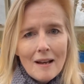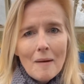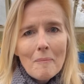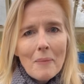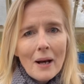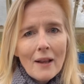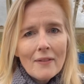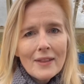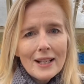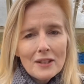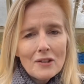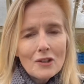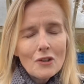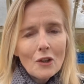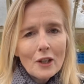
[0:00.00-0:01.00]
But this
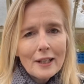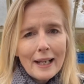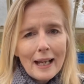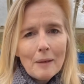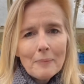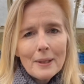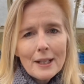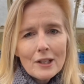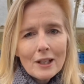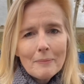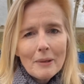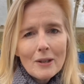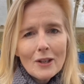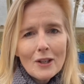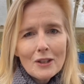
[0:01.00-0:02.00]
is not going to happen. It's going to
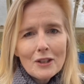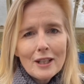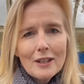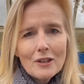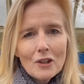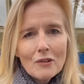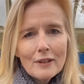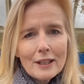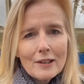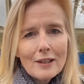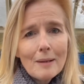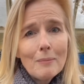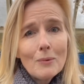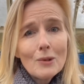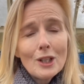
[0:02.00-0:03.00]
be 13 degrees,
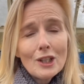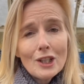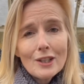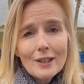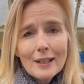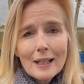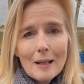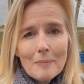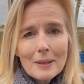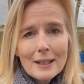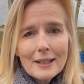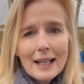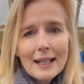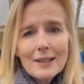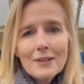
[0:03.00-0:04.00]
double digits in a couple of
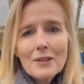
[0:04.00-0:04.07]
days.